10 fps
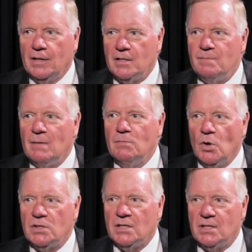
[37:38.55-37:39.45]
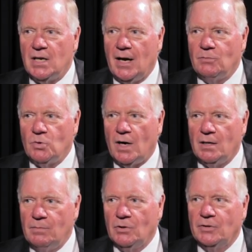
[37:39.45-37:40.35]
spend most of his time trying
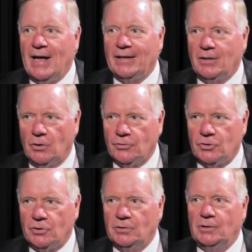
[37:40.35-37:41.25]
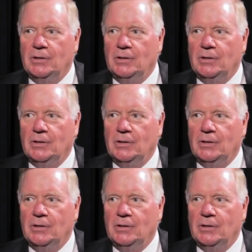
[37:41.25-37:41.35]
to build that culture,